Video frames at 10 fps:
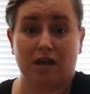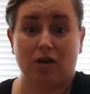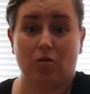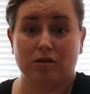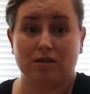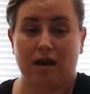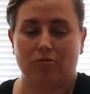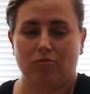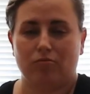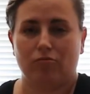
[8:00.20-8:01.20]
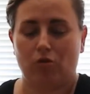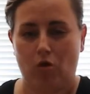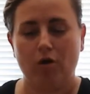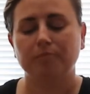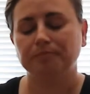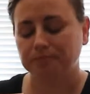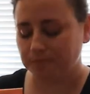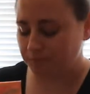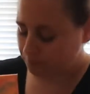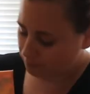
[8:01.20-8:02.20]
go into that role.
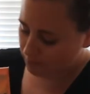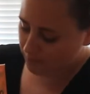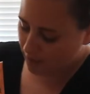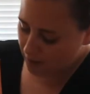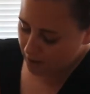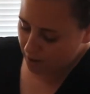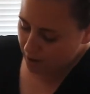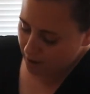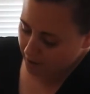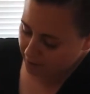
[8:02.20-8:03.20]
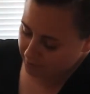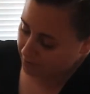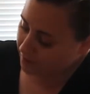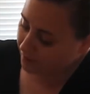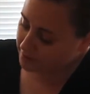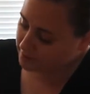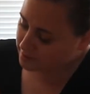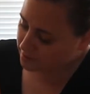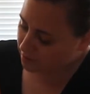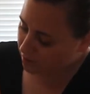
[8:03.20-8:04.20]
And the next